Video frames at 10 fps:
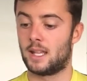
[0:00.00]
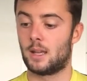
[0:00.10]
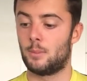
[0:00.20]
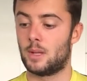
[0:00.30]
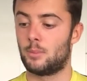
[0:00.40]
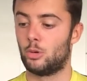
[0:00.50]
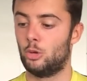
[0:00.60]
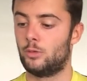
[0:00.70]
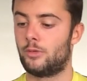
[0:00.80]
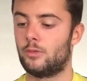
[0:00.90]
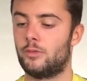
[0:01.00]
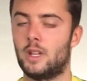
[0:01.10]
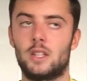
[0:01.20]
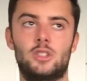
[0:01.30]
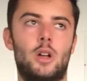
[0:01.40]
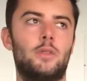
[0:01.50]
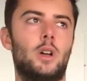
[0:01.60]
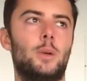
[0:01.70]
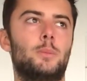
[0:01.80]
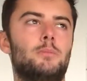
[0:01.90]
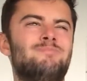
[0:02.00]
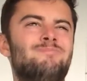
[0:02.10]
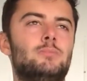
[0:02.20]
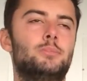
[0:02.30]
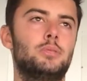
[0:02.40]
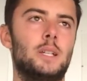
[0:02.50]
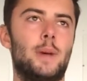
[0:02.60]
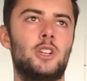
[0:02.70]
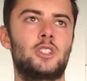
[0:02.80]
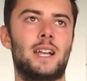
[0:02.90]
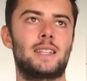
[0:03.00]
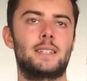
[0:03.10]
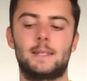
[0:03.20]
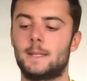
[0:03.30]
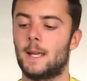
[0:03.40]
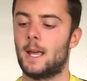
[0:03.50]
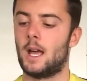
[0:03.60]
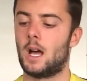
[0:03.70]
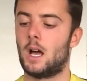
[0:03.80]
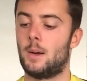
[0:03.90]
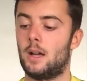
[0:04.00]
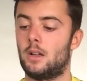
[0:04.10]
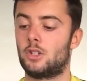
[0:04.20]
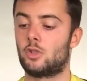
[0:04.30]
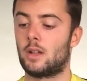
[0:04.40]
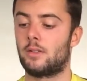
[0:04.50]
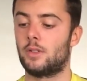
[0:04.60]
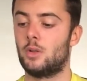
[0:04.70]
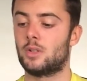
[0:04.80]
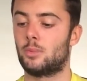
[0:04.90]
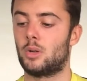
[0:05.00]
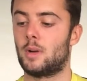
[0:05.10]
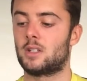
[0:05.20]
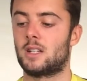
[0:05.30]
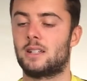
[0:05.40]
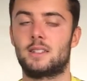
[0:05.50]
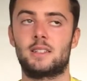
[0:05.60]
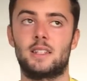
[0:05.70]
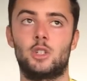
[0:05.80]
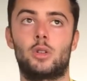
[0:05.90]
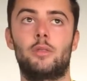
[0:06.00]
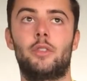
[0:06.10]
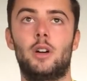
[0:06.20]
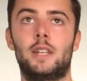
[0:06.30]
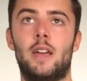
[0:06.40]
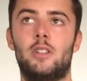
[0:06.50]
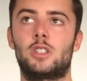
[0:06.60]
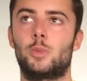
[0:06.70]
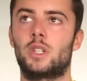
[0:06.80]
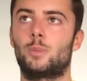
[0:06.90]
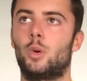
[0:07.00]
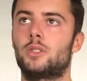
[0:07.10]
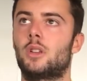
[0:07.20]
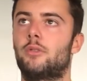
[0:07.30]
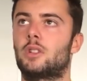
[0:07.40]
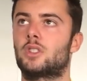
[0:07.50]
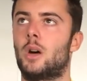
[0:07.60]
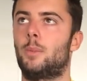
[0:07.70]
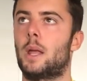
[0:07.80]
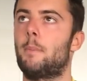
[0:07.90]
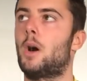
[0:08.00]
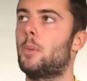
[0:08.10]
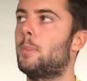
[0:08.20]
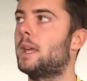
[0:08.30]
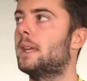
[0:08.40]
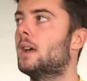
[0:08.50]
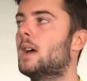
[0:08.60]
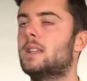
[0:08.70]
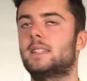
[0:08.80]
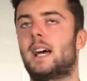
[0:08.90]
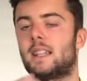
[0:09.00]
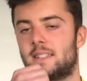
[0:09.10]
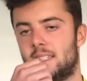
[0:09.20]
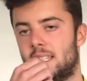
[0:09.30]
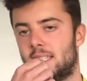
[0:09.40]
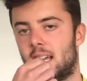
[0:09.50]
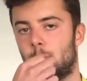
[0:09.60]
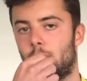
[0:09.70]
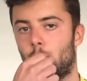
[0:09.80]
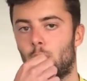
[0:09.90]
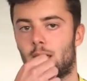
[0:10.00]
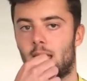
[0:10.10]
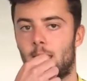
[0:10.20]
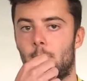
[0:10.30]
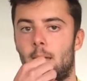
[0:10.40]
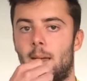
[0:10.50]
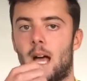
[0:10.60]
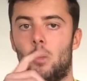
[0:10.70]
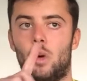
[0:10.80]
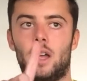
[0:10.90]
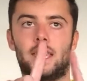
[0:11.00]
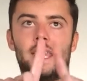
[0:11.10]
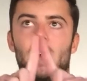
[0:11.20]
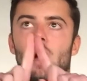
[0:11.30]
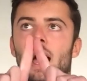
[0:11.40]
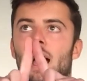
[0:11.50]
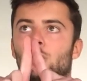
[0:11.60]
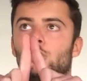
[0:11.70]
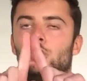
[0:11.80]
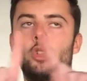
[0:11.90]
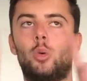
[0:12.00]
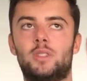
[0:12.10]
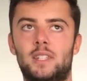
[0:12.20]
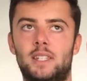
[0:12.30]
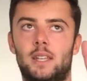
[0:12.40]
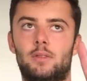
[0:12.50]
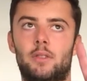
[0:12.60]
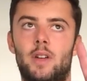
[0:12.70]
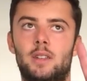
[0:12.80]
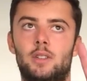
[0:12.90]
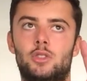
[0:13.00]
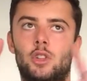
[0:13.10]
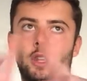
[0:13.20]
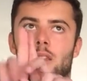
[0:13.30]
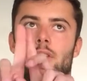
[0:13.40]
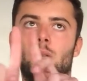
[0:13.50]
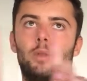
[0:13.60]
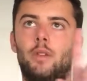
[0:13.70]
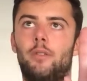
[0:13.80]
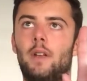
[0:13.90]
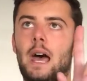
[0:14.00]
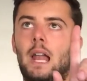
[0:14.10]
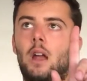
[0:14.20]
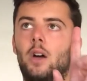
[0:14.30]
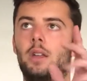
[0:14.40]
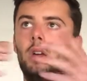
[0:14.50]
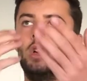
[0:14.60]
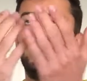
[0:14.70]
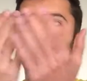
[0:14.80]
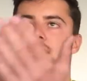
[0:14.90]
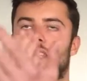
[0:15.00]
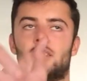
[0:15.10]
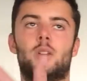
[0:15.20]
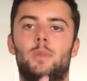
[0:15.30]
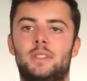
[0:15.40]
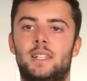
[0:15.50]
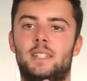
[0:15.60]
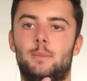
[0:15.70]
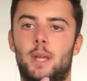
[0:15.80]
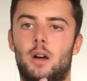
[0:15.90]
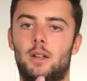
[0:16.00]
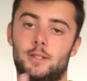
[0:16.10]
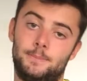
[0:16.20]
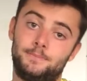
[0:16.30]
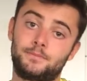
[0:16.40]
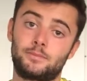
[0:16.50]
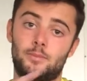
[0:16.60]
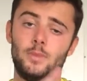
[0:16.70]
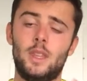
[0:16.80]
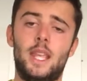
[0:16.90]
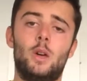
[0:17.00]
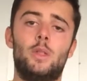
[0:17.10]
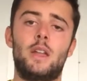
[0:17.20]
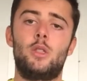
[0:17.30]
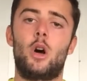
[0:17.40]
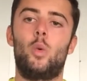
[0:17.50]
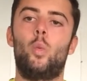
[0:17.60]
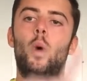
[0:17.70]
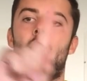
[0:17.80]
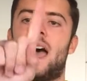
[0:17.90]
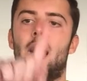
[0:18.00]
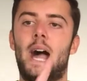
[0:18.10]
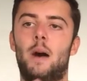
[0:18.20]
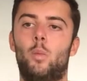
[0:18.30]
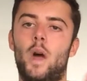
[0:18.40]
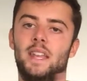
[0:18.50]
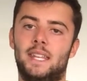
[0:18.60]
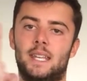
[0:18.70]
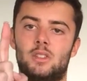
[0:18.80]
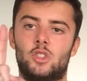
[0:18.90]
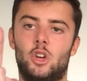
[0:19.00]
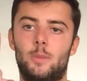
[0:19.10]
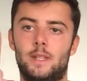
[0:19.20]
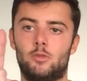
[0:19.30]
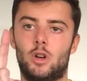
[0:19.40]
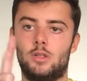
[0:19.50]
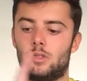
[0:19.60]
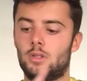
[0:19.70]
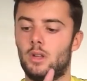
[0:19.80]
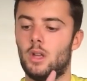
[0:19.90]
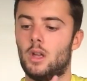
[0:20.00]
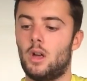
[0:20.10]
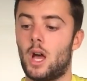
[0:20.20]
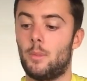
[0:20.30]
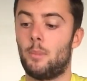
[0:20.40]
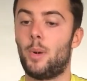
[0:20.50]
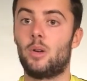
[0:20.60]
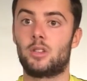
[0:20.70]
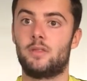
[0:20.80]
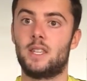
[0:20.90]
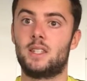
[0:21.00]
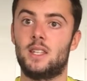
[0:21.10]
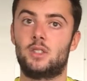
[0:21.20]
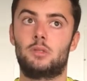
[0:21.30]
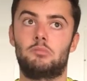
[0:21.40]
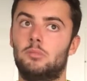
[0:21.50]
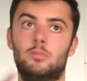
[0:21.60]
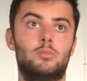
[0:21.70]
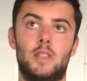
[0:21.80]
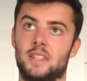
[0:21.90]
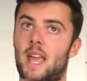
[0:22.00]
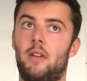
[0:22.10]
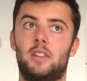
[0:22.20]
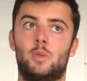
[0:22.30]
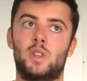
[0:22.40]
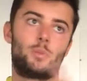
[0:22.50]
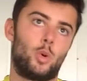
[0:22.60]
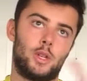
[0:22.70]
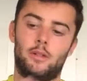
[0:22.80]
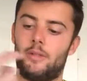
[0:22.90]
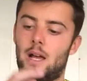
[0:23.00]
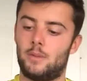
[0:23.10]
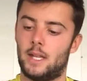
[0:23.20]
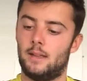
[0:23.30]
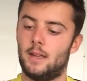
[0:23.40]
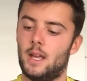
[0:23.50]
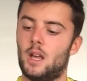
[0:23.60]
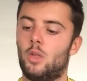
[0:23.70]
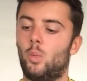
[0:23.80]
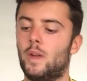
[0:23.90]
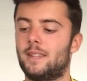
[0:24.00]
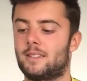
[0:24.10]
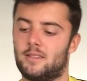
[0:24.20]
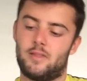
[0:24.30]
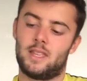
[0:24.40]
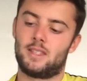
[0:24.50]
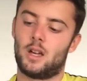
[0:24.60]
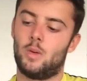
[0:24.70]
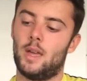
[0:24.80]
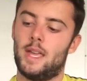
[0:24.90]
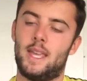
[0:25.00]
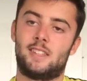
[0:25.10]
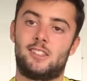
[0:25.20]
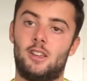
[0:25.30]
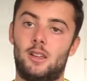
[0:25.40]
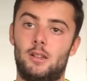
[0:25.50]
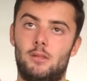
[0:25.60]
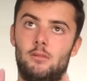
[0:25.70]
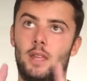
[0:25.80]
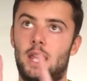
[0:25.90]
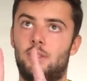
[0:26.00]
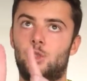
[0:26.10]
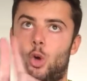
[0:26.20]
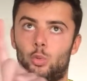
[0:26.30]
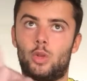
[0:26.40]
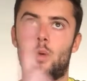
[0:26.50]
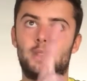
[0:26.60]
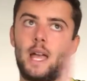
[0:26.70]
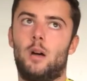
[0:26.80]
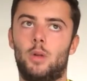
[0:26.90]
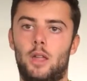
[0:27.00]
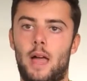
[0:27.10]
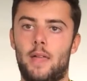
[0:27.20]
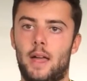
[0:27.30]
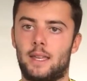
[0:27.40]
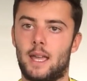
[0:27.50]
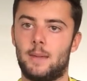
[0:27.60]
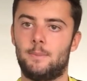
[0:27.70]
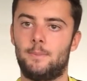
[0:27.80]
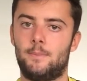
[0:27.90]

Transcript: it can be improved via stuff like pre-match analysis. A strength of using pre-match analysis is you can find areas to exploit. So for example, it might be Salah sitting down before a game and working out how Stoke City have defended. Do they defend with a flat line? Is there someone sitting behind? He'll then know where and when he can time his runs. And the bonus of this is there's an area to exploit. You found it. The weakness of this though is that if Stoke don't set up like that game,